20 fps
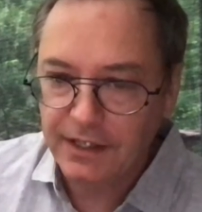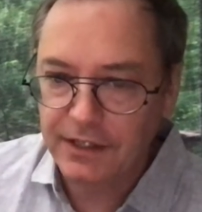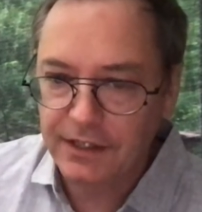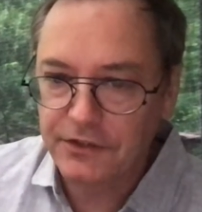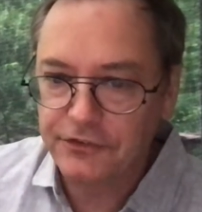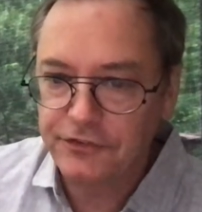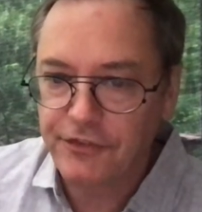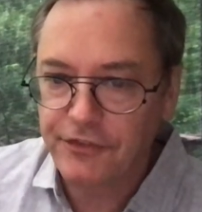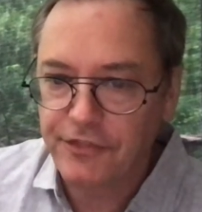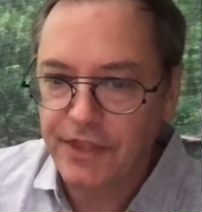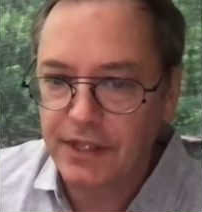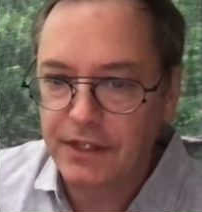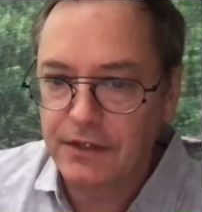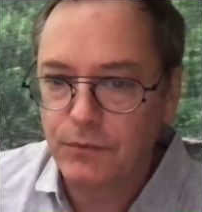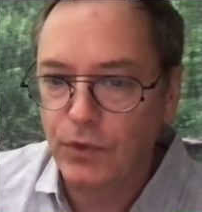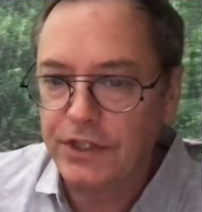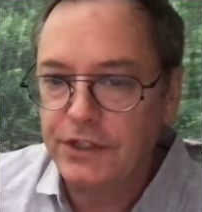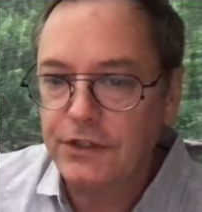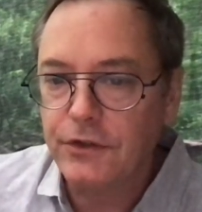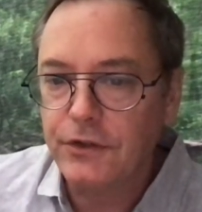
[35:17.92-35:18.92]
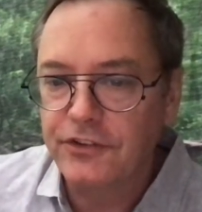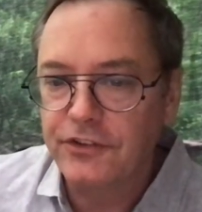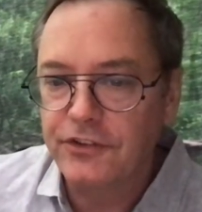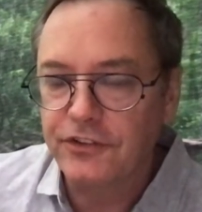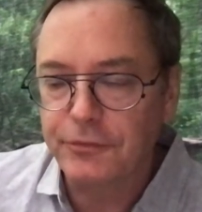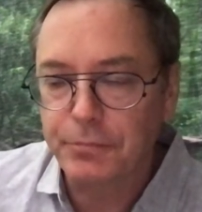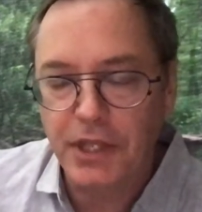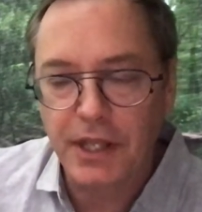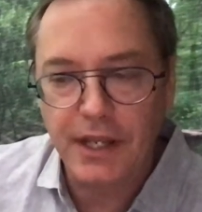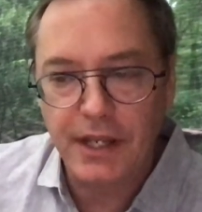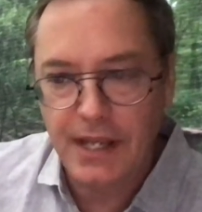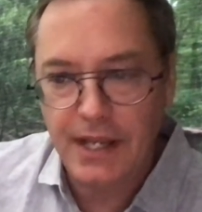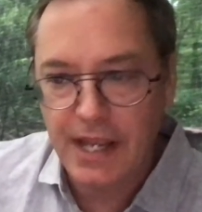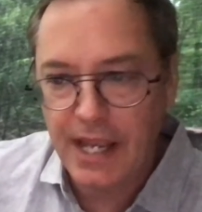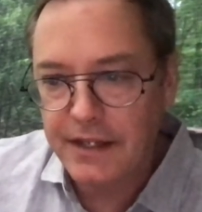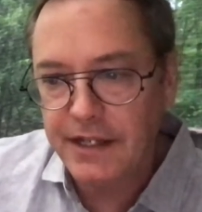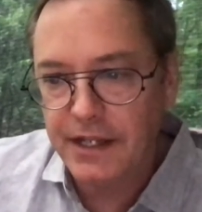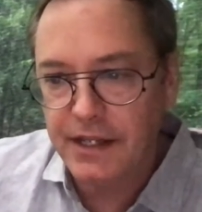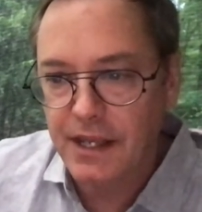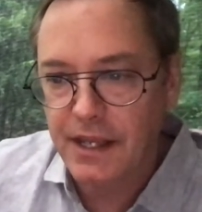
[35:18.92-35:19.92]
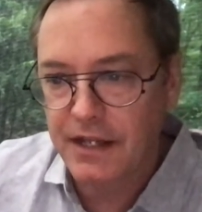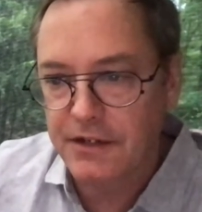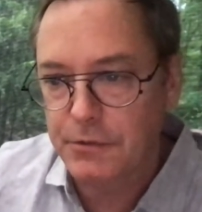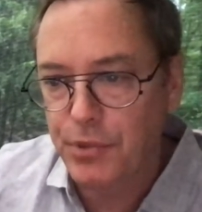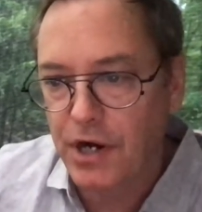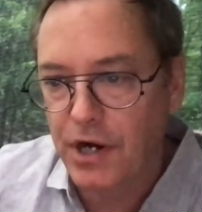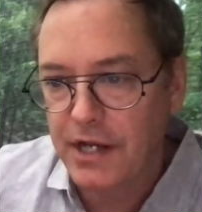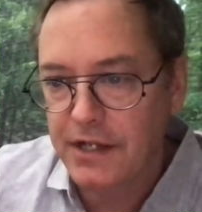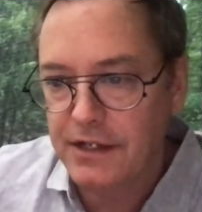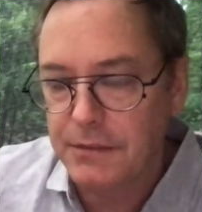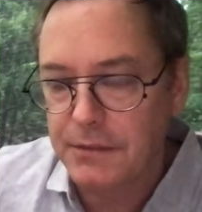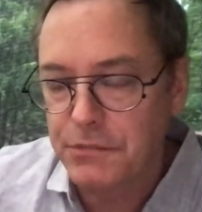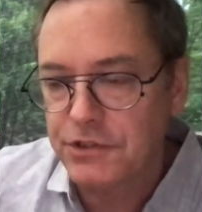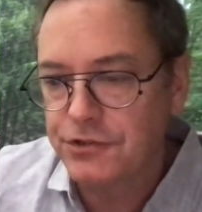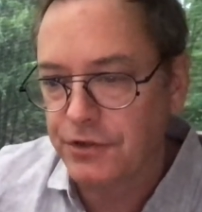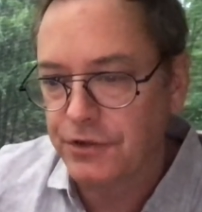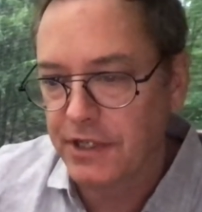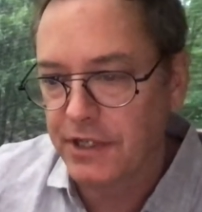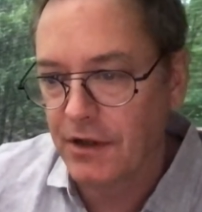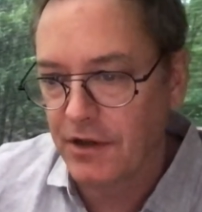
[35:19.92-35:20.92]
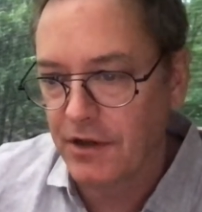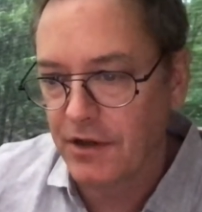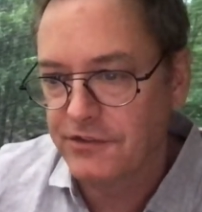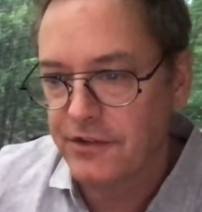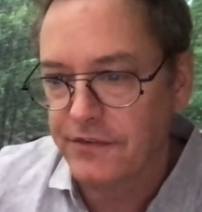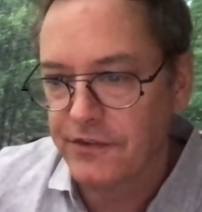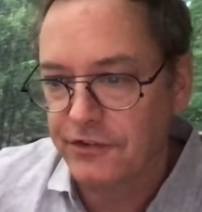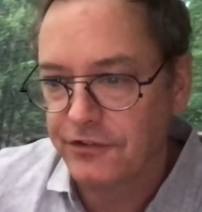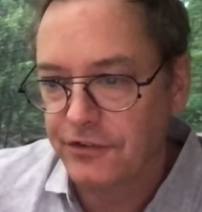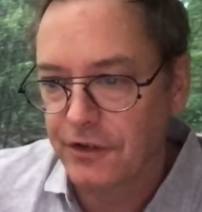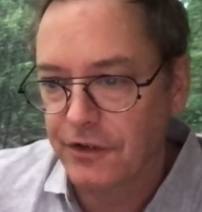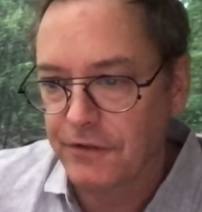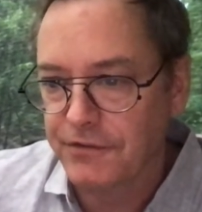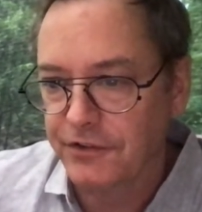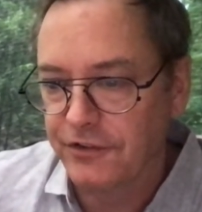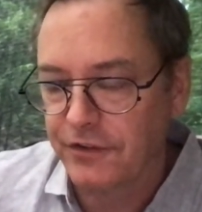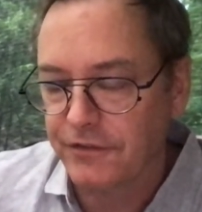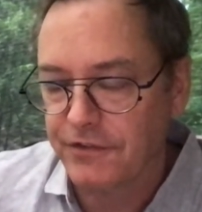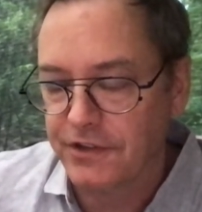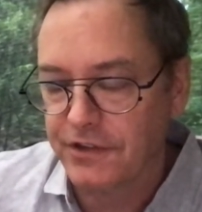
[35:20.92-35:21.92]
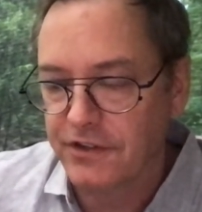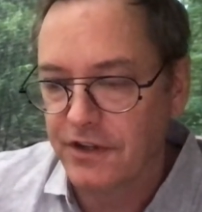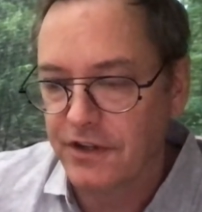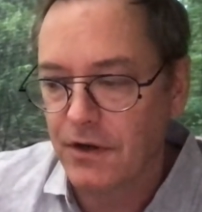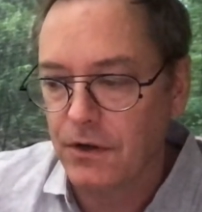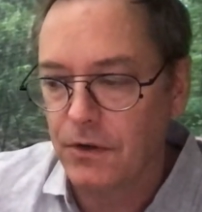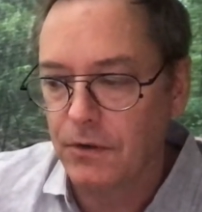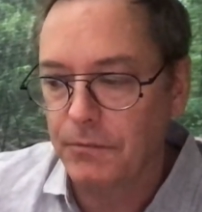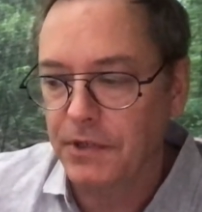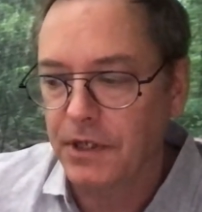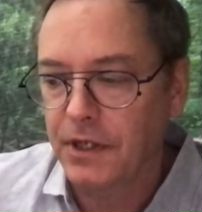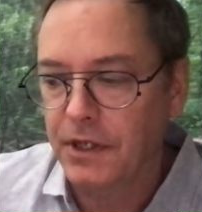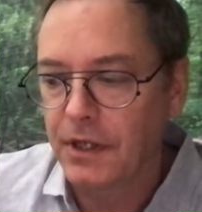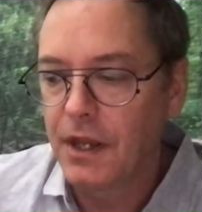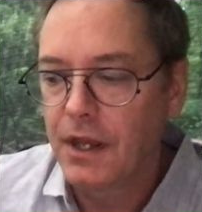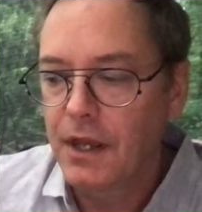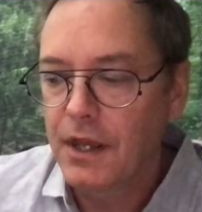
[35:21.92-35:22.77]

is that when you display any kind of bright imagery onto the surface of a dome,